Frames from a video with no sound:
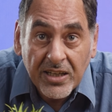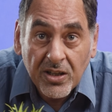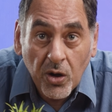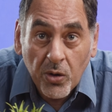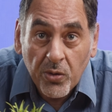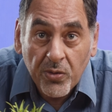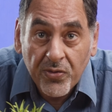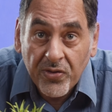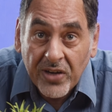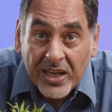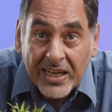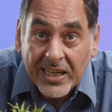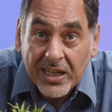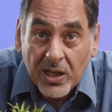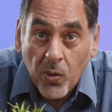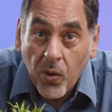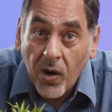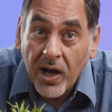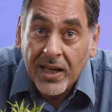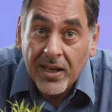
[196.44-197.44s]
no feeling
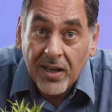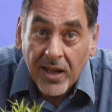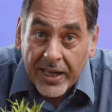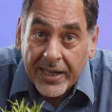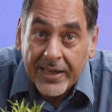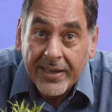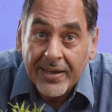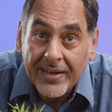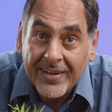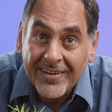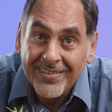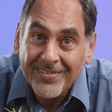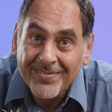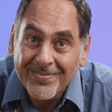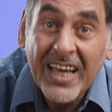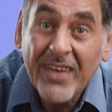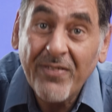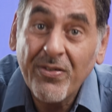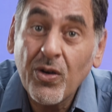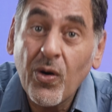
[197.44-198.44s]
quite like it.
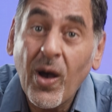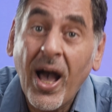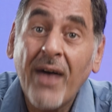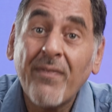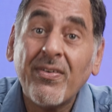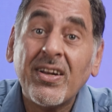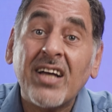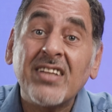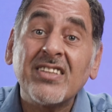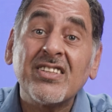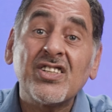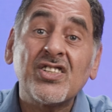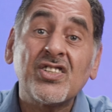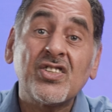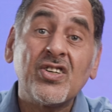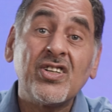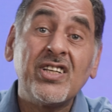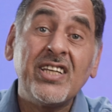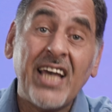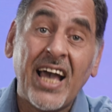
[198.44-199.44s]
If you haven't
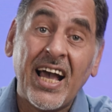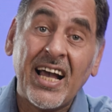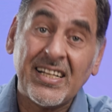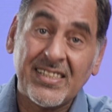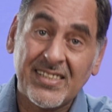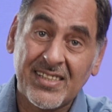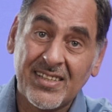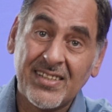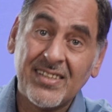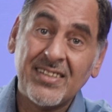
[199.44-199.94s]
understood yet,